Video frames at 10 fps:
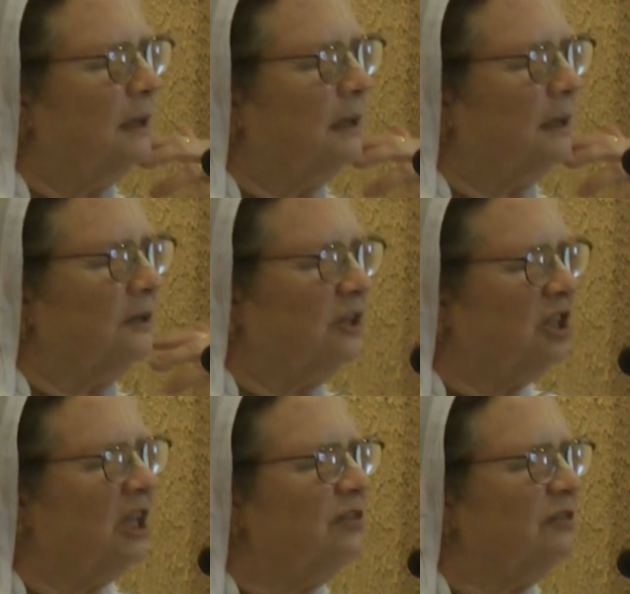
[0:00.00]
the
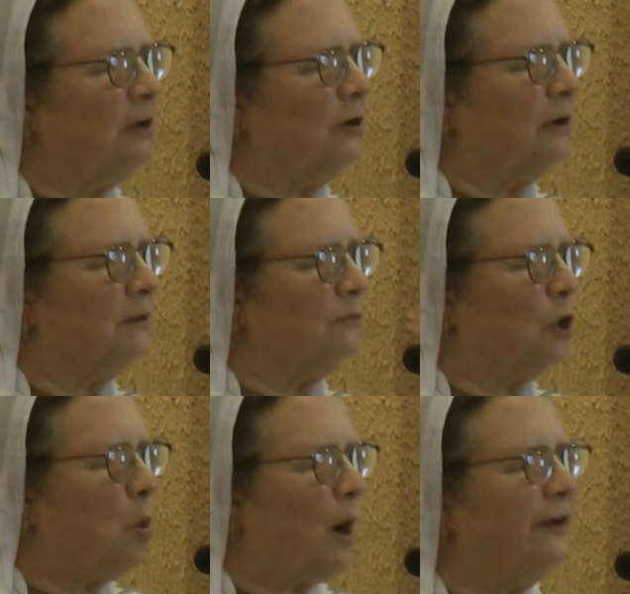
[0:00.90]
things that are
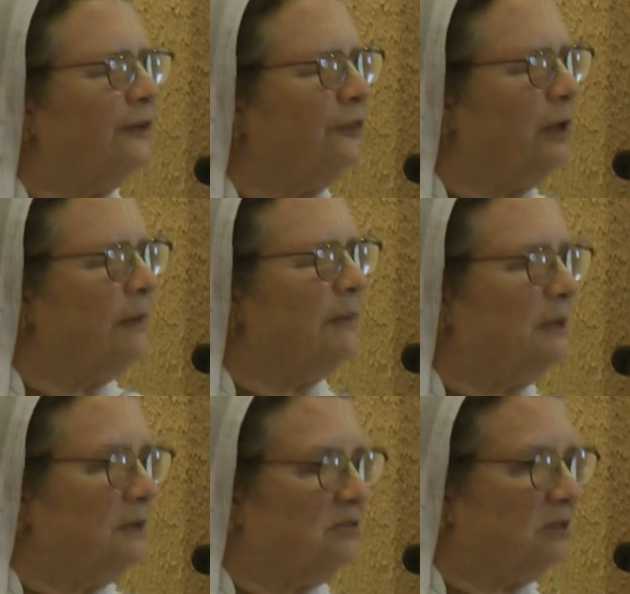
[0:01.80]
required of him
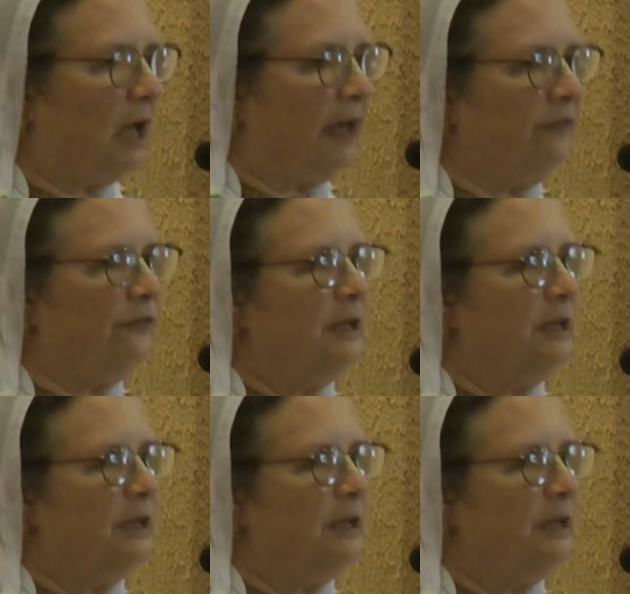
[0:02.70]
in this life,